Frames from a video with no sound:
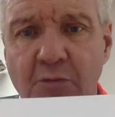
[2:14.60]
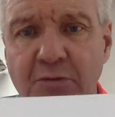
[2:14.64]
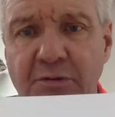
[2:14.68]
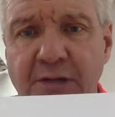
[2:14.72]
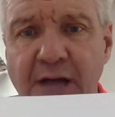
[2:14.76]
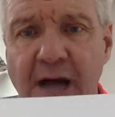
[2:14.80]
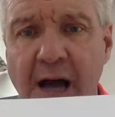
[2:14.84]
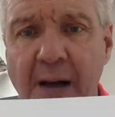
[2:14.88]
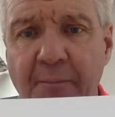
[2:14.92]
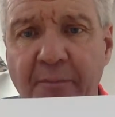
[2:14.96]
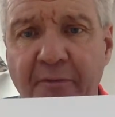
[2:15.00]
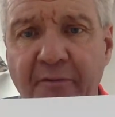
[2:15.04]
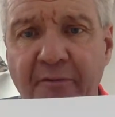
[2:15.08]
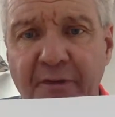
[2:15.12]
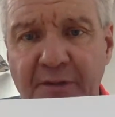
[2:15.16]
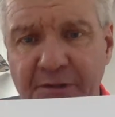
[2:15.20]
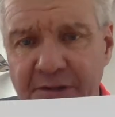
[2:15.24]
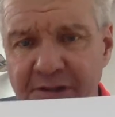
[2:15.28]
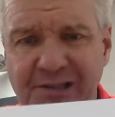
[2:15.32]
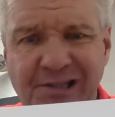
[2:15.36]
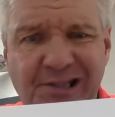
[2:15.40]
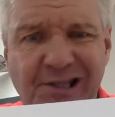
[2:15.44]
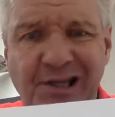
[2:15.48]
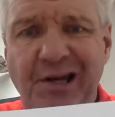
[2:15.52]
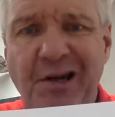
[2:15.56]
top of it,
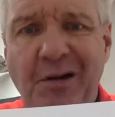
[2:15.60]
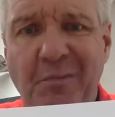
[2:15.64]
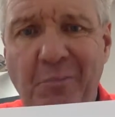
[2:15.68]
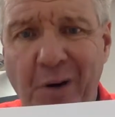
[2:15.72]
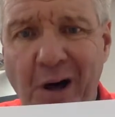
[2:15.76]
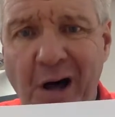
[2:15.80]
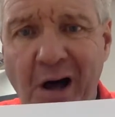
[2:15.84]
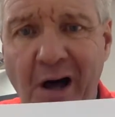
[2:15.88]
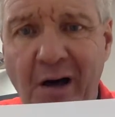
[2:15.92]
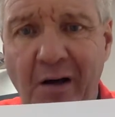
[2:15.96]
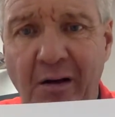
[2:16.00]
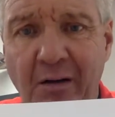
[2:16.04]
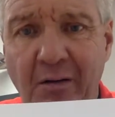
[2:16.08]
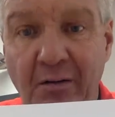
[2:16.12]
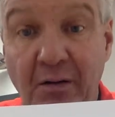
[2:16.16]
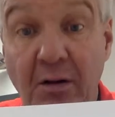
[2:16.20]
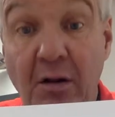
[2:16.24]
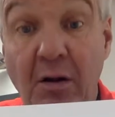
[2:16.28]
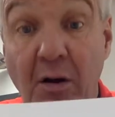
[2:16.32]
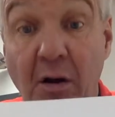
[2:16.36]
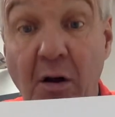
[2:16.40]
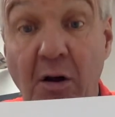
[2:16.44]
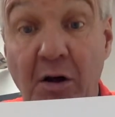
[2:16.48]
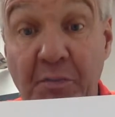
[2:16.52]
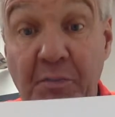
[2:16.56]
just sitting in a pile
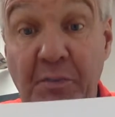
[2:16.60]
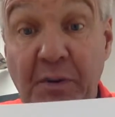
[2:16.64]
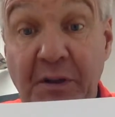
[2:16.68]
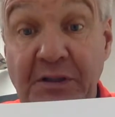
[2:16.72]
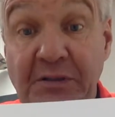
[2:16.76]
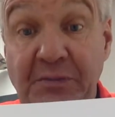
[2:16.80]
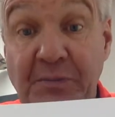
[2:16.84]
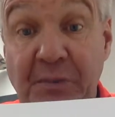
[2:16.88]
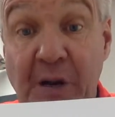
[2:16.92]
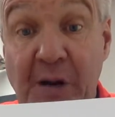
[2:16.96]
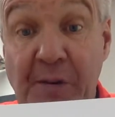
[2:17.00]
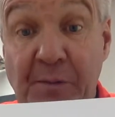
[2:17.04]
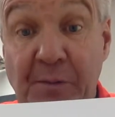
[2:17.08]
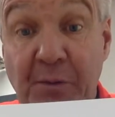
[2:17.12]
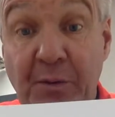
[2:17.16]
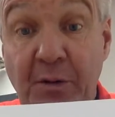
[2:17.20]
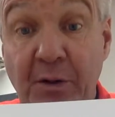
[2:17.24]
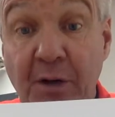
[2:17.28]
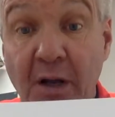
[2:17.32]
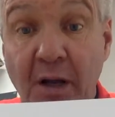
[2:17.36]
on a piece of paper.